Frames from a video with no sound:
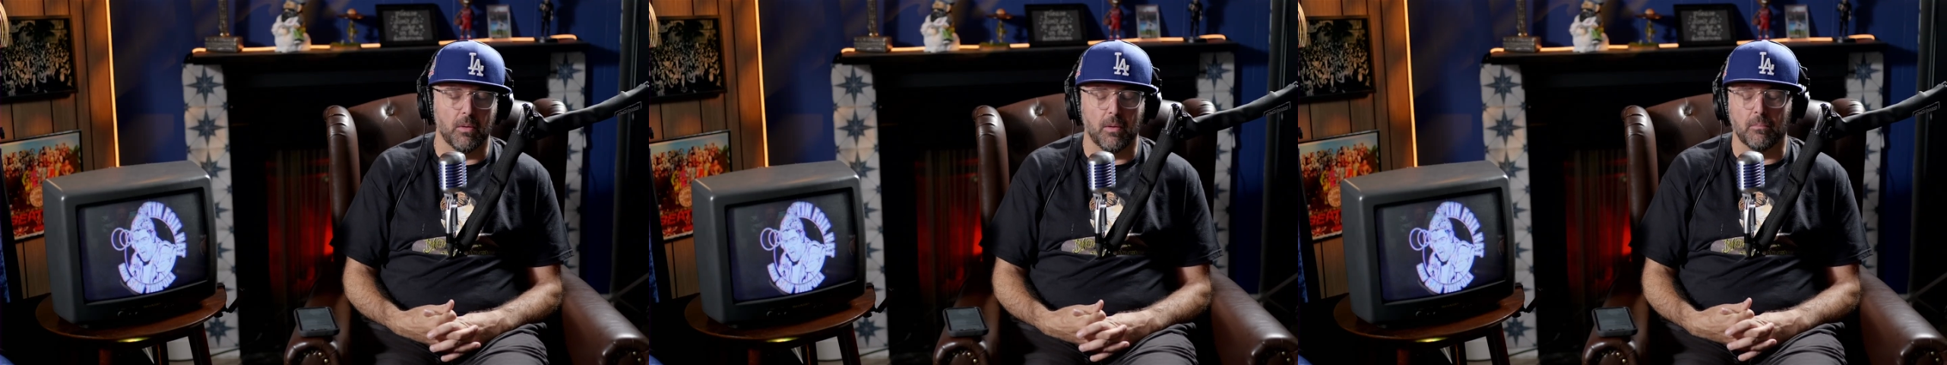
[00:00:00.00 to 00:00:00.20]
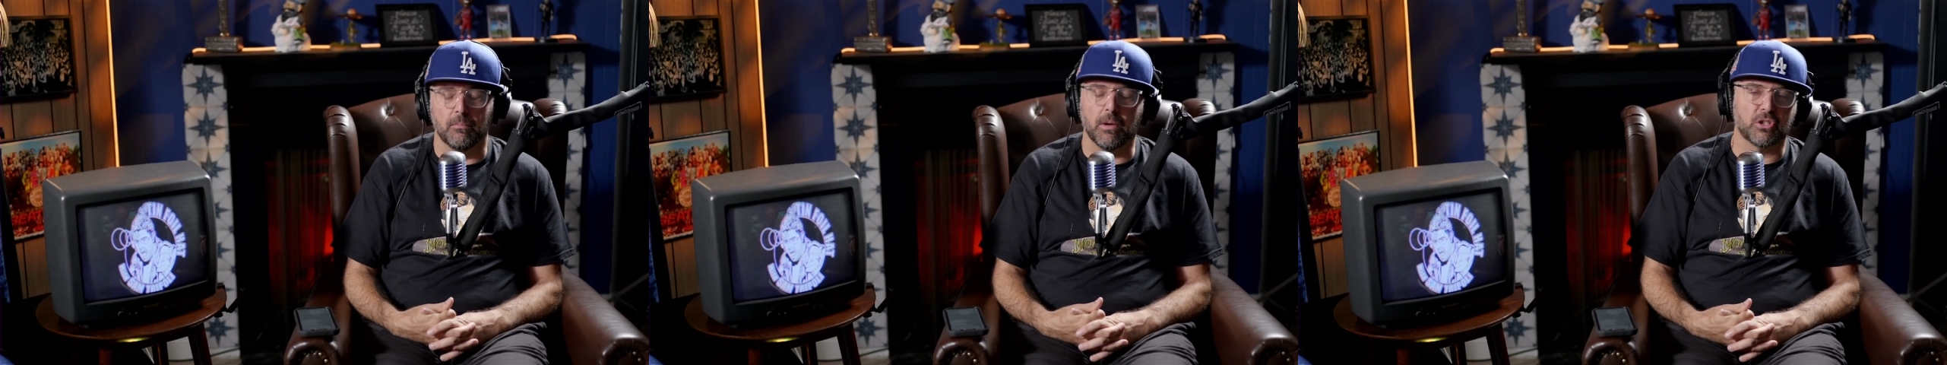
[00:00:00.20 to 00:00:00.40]

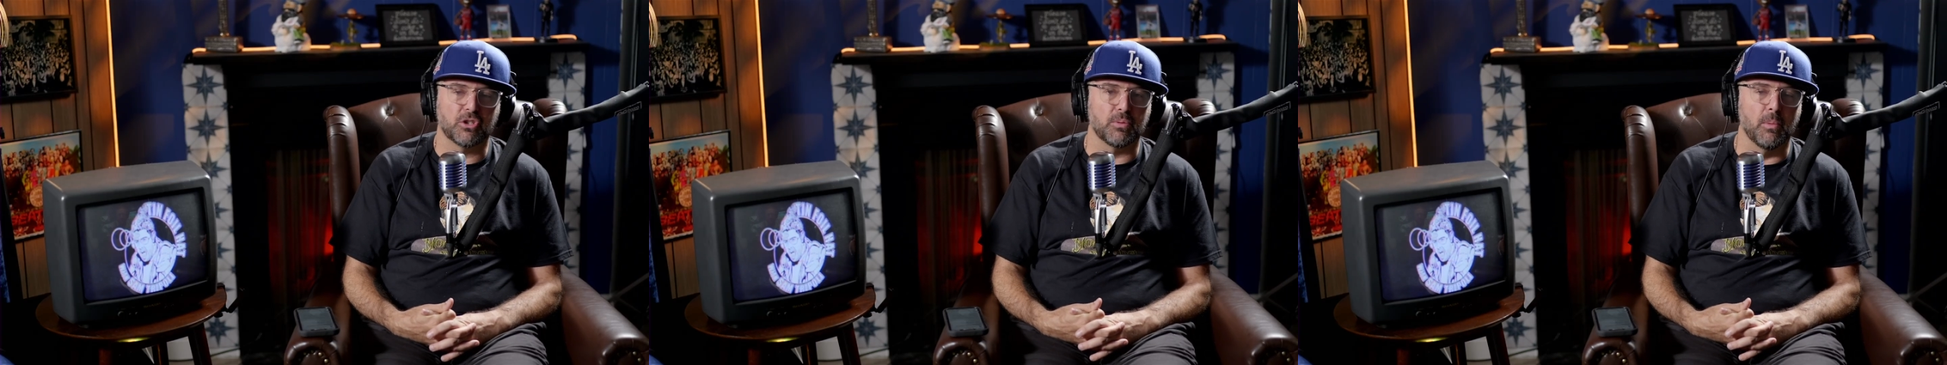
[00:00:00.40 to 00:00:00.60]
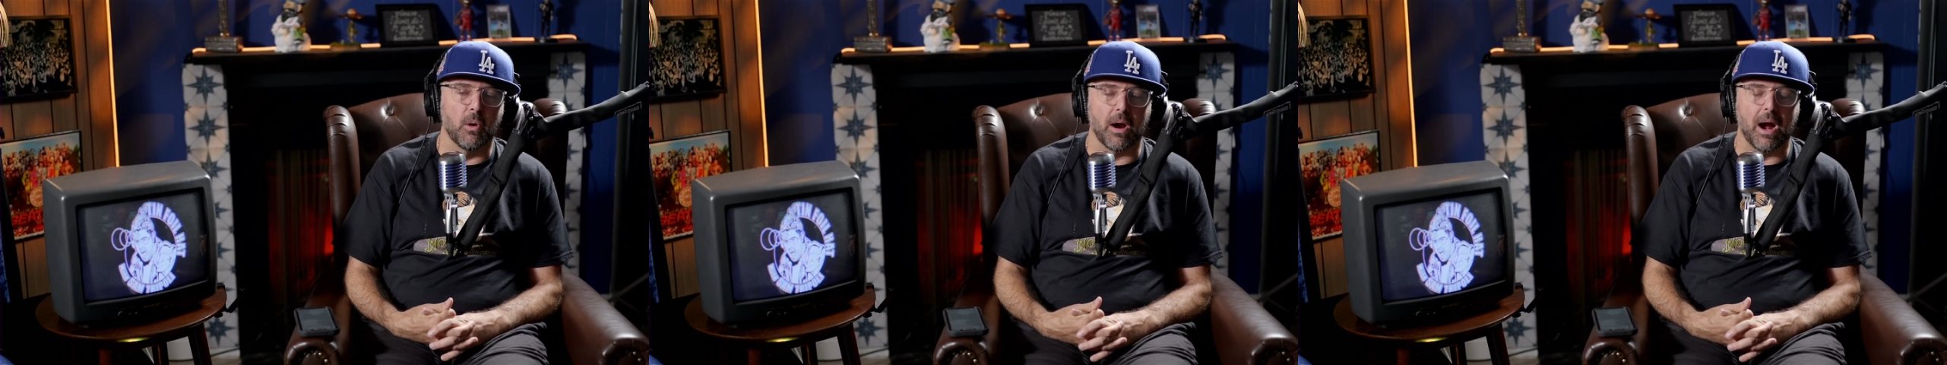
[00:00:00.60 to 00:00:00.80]

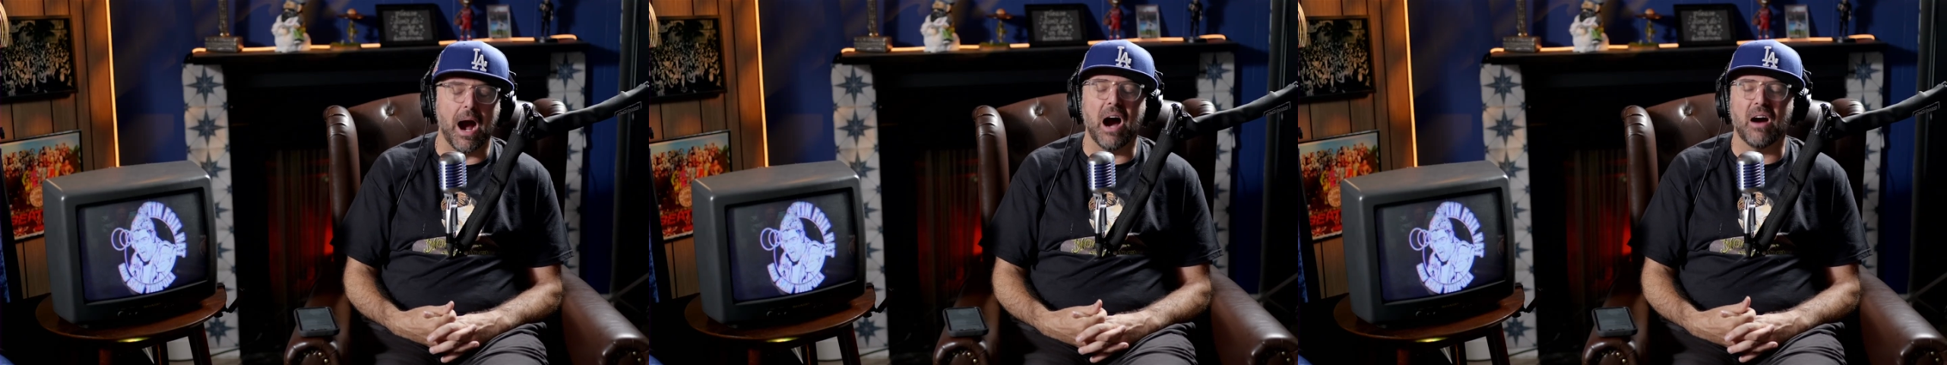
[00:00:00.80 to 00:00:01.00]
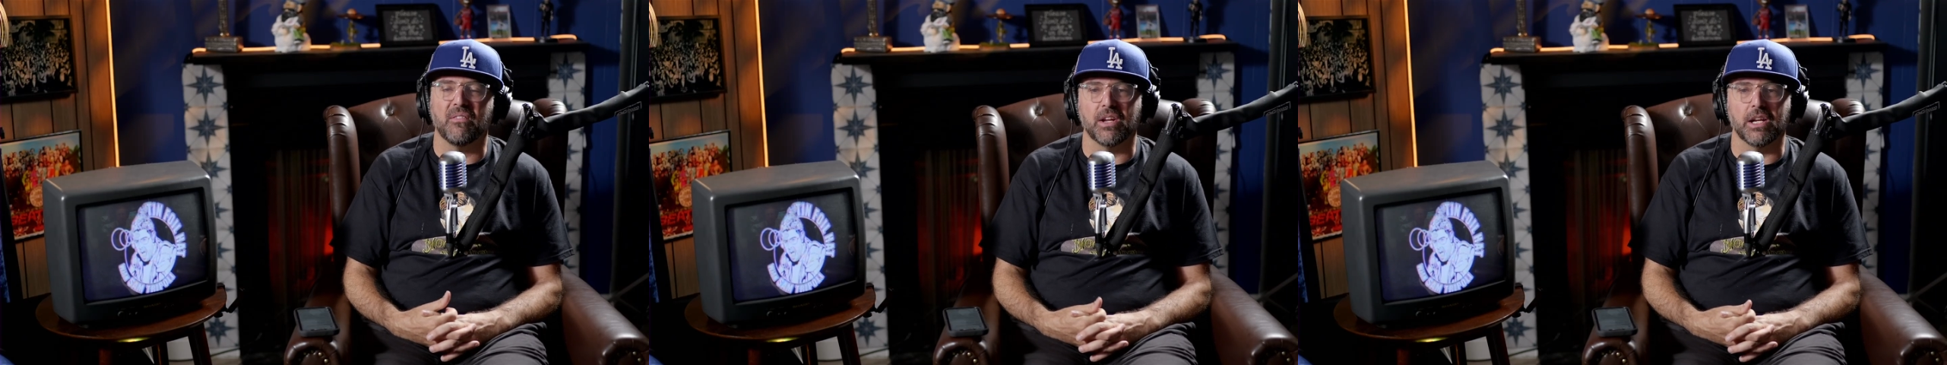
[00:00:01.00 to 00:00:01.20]
much more
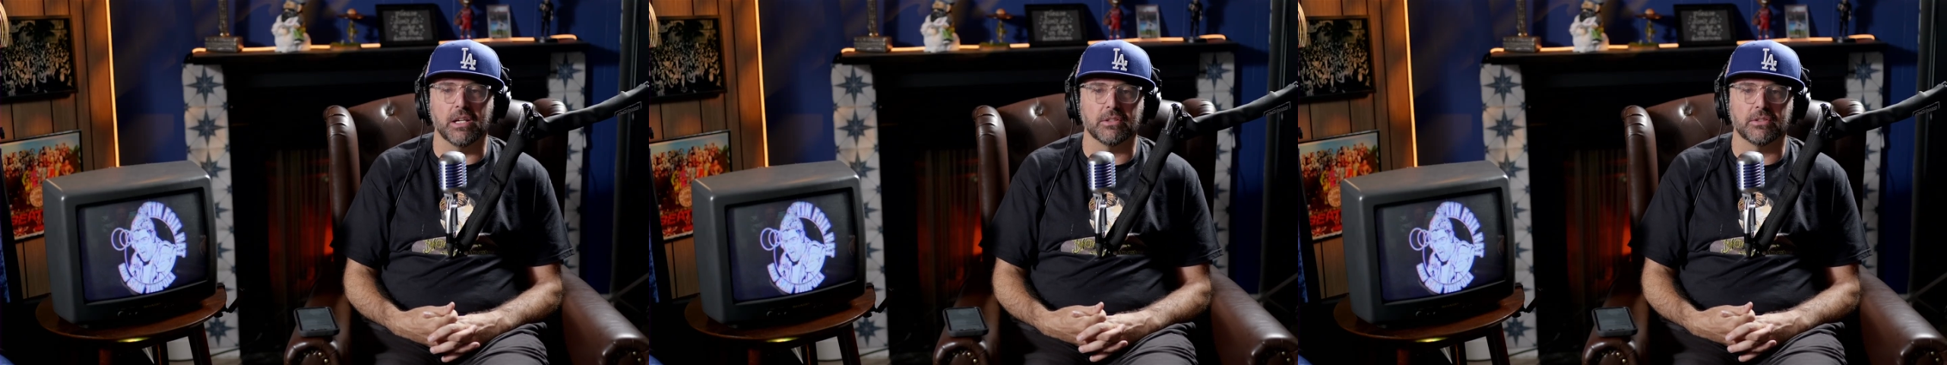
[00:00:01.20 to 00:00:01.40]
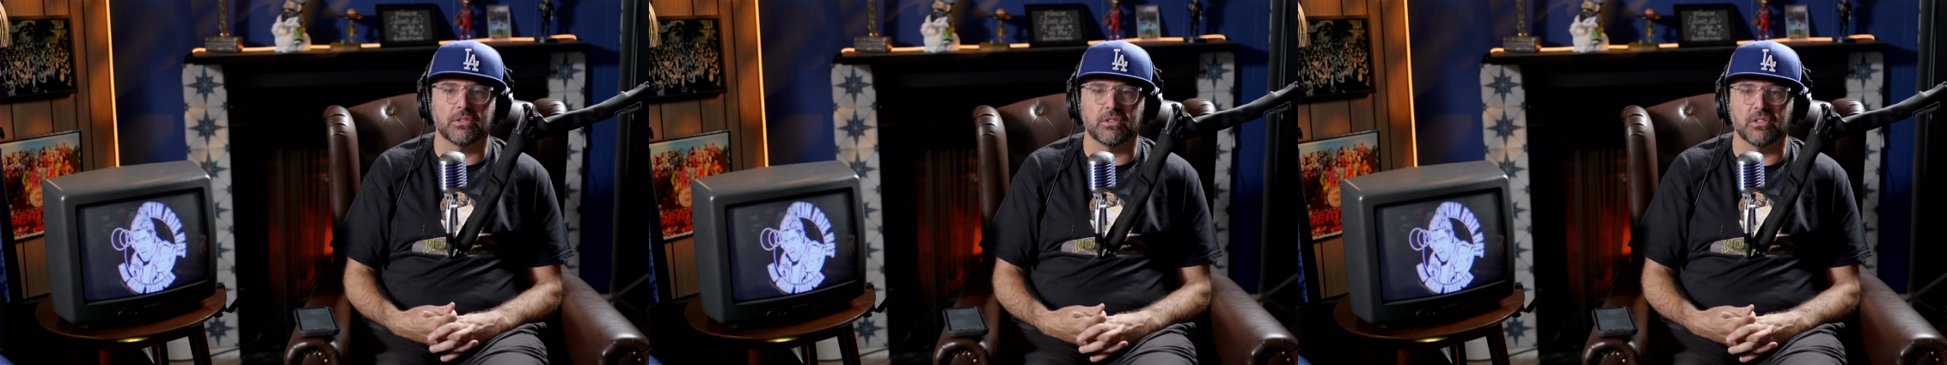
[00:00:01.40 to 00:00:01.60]

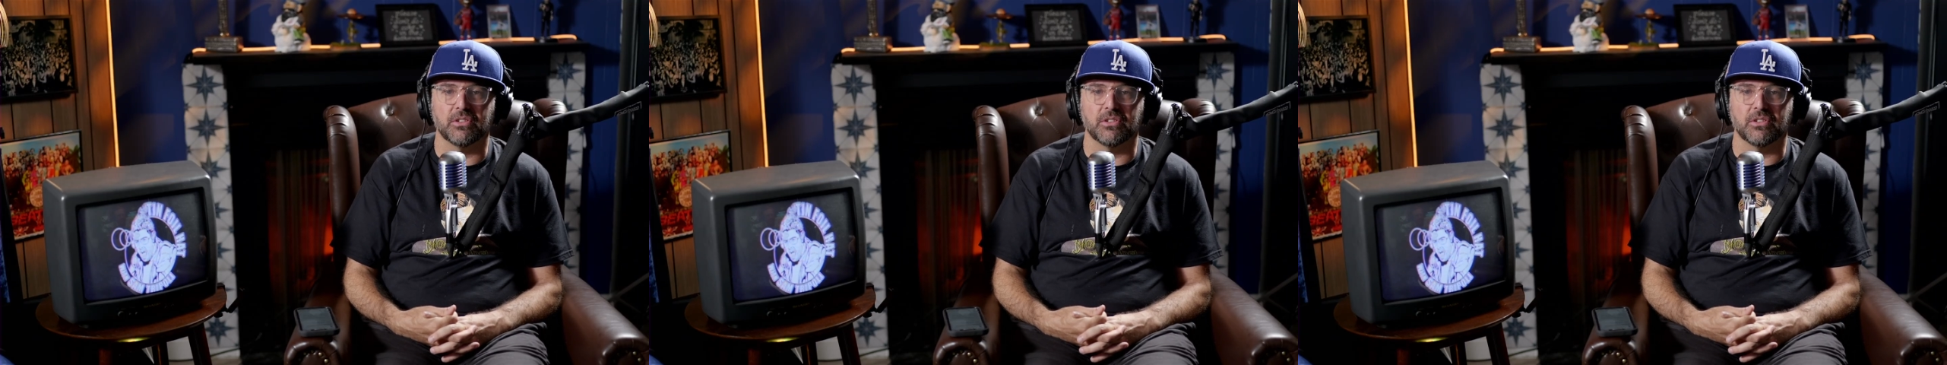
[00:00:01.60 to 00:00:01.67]
obvious